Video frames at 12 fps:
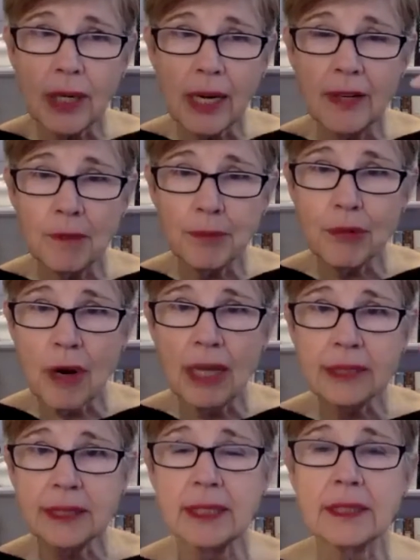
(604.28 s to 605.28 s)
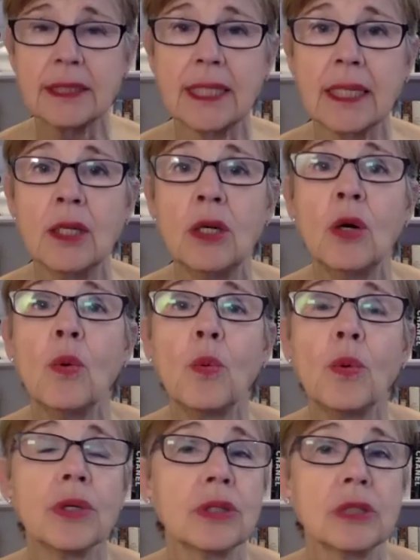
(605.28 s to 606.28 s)
kind of processing
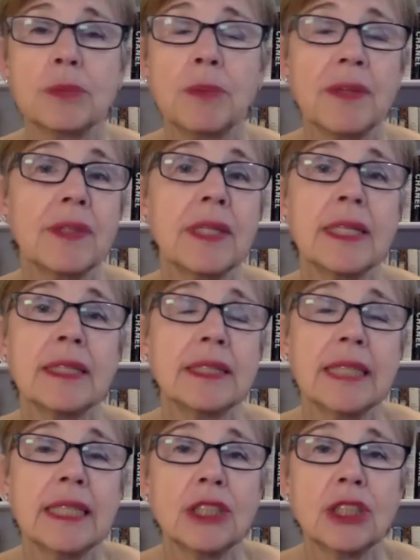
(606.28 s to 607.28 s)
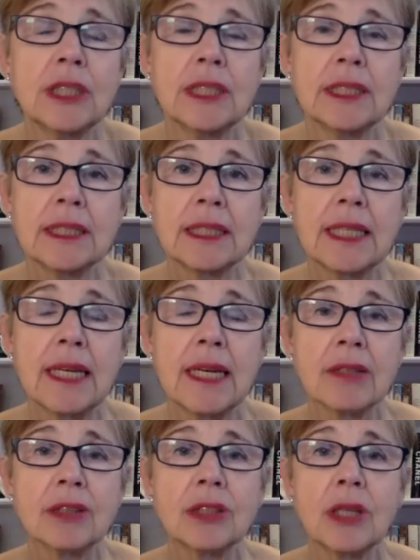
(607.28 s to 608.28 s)
words, but the intention isn't
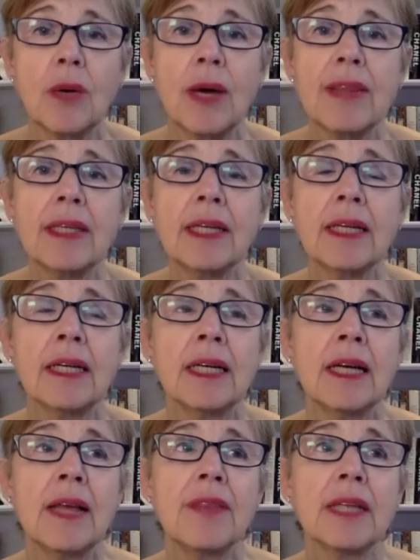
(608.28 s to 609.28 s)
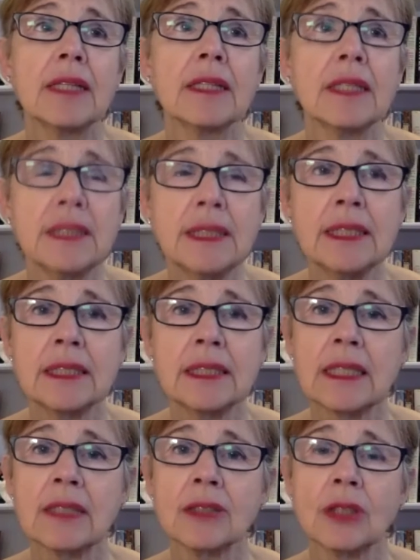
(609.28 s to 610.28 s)
there. So I think that listening
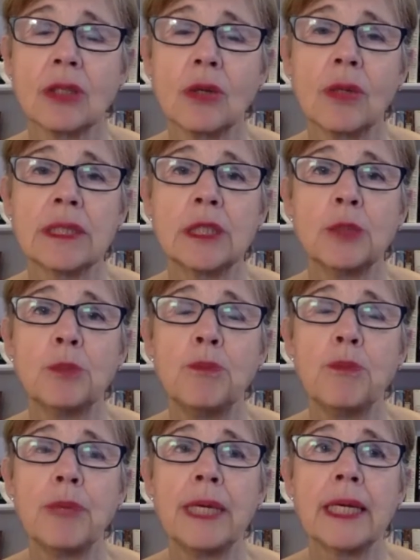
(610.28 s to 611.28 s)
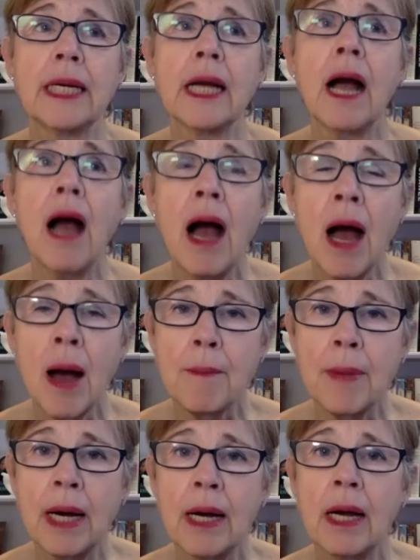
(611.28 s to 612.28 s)
skills are going to
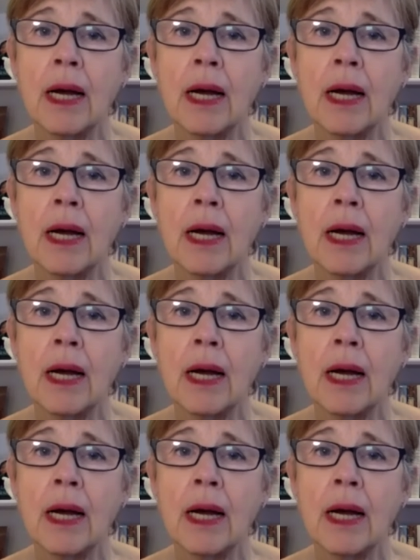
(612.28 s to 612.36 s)
become